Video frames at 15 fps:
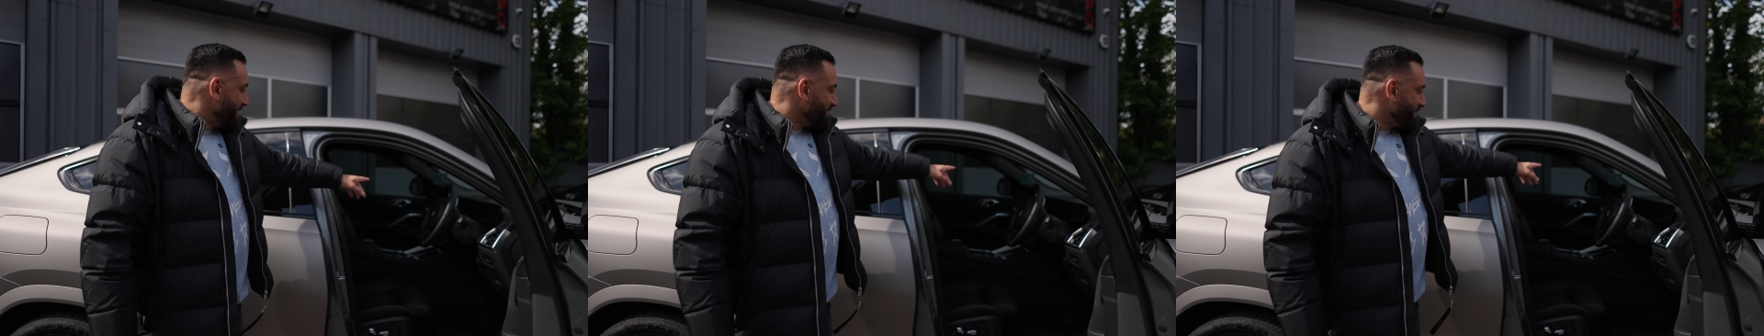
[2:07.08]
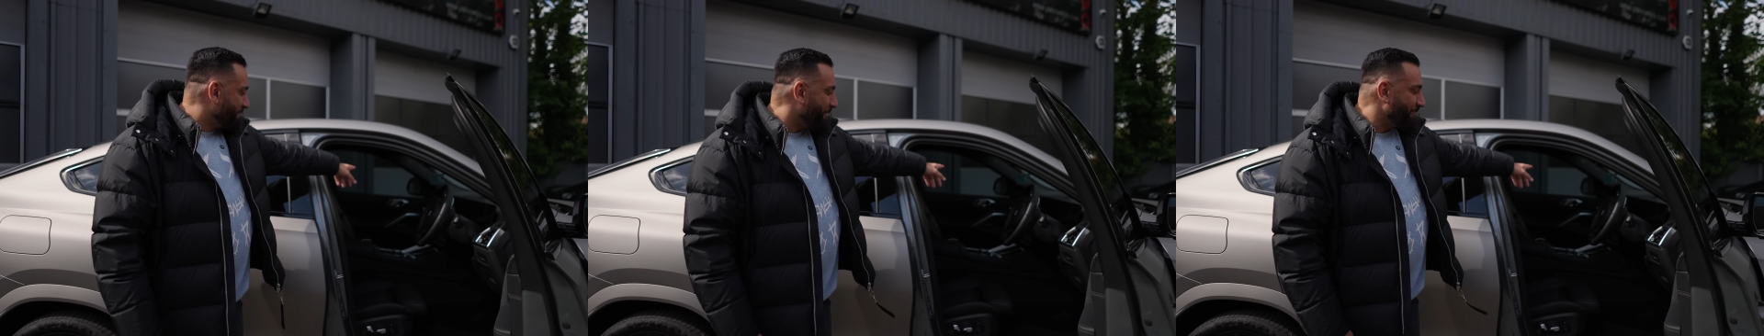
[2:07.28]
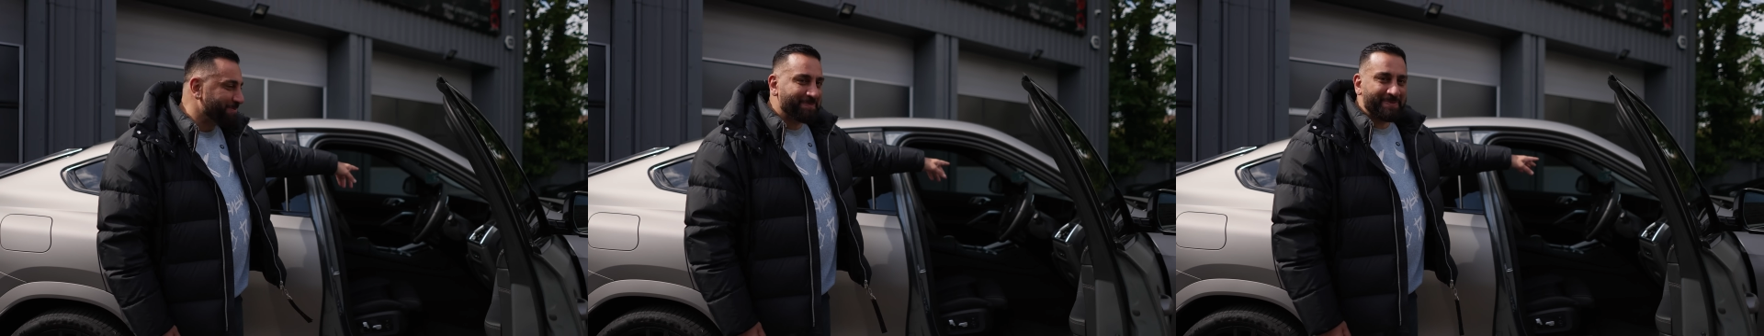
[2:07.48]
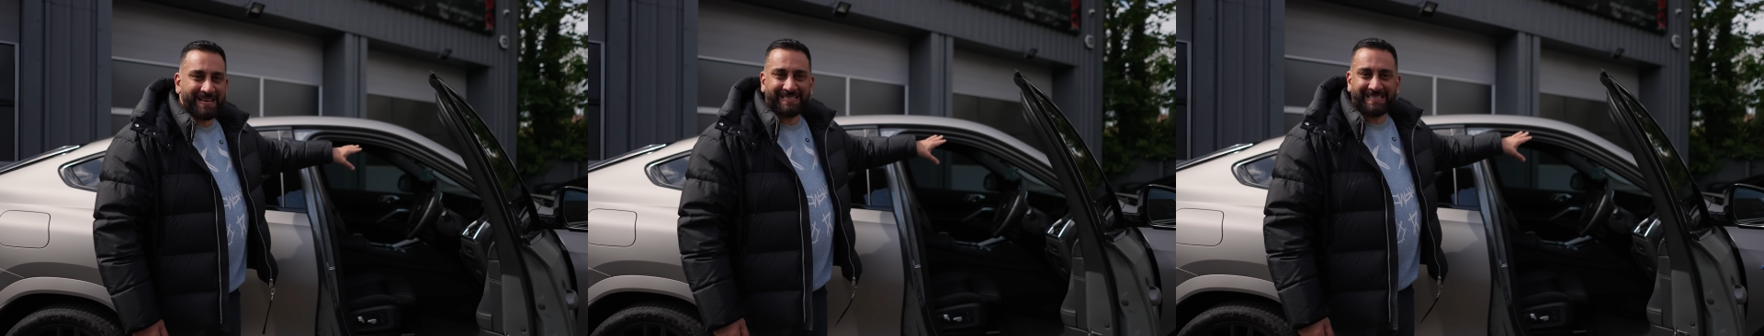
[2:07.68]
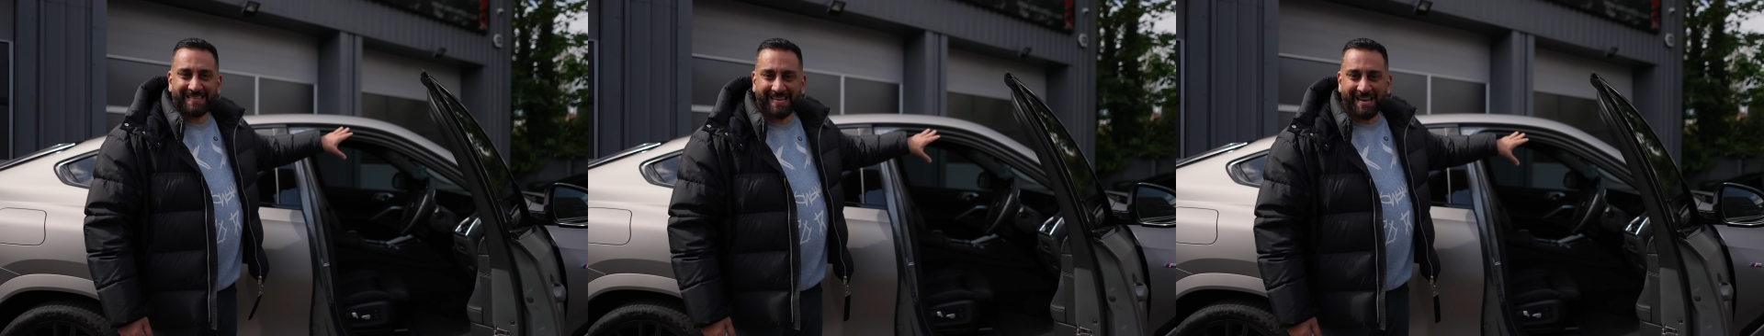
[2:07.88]
The problem
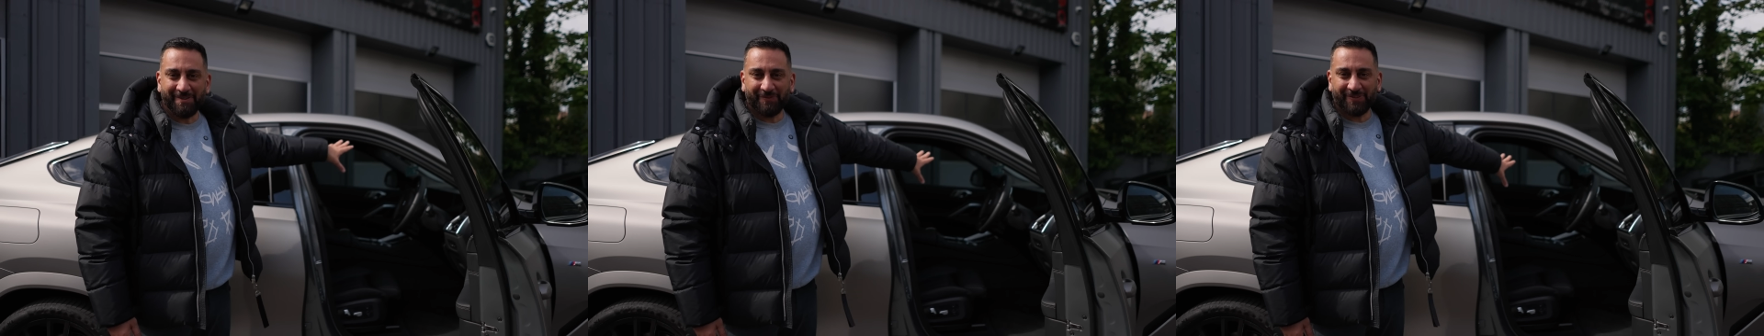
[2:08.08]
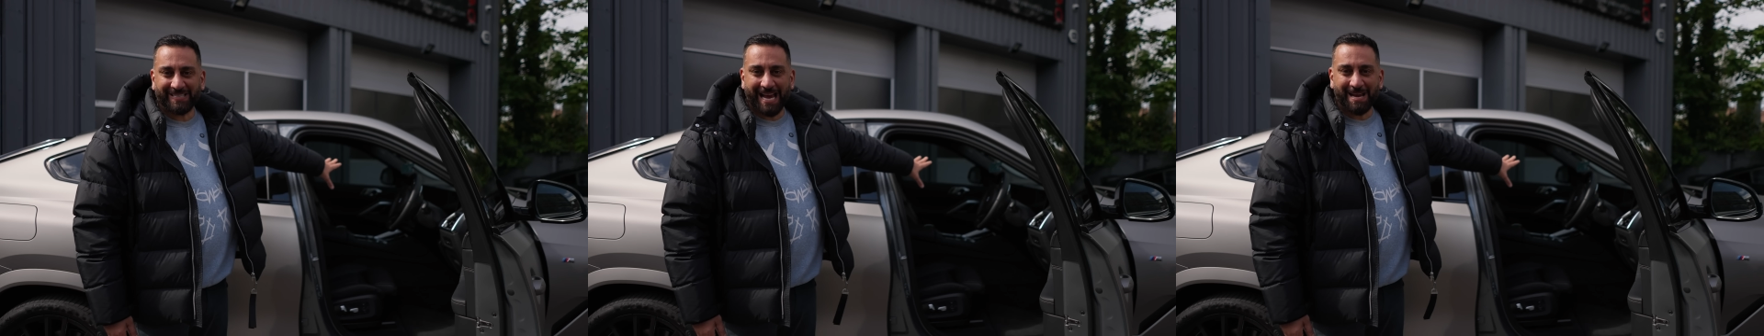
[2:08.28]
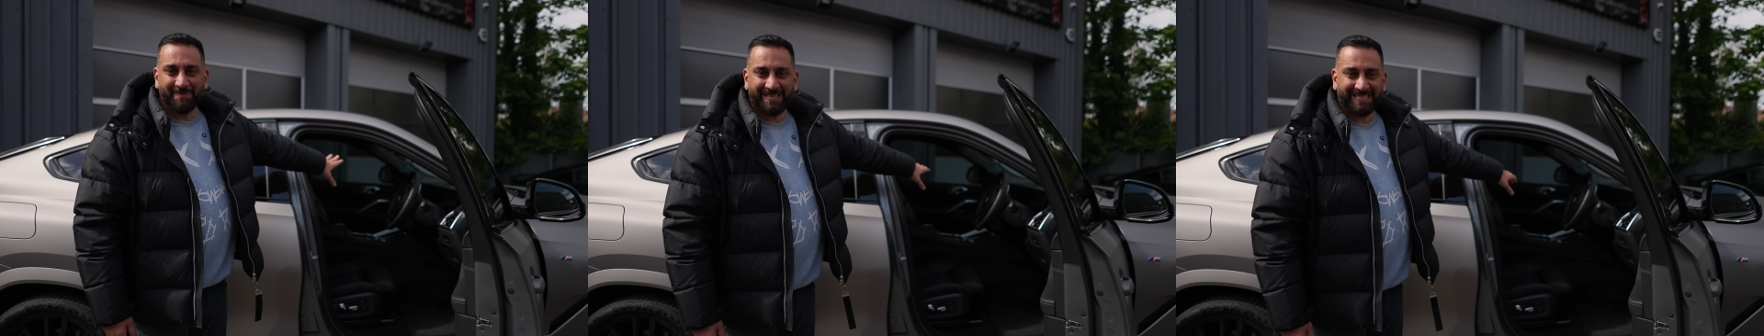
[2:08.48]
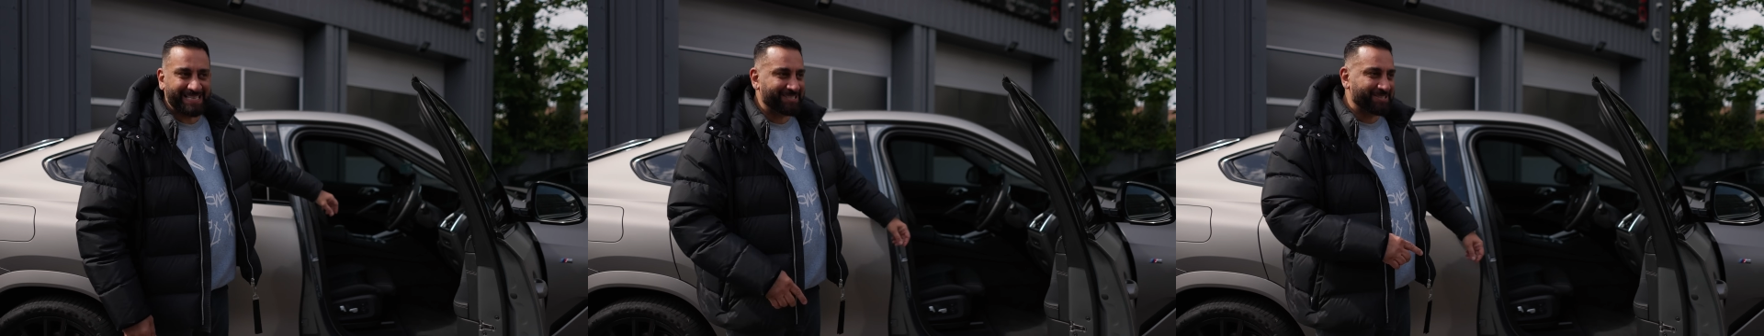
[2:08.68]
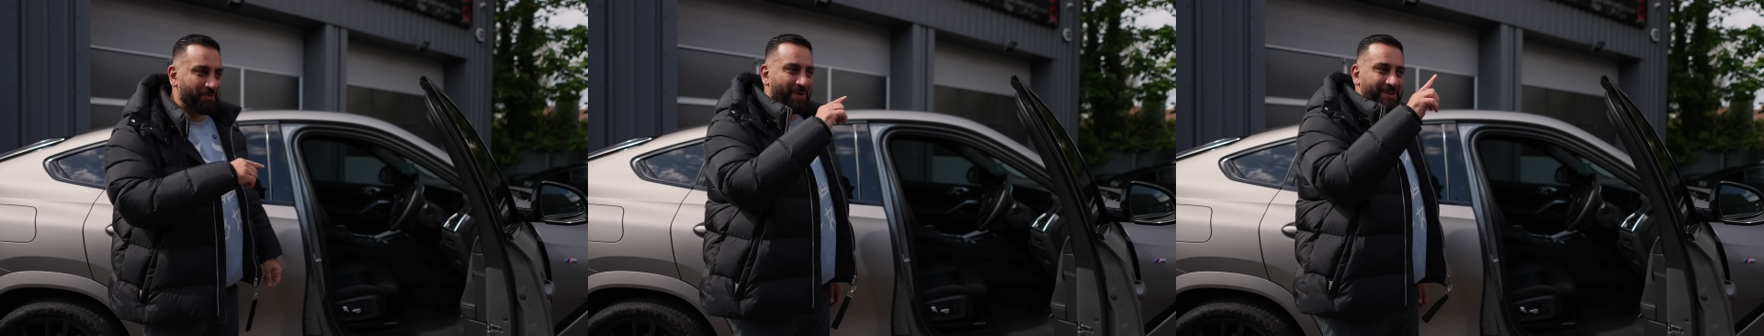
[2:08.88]
is the infotainment system,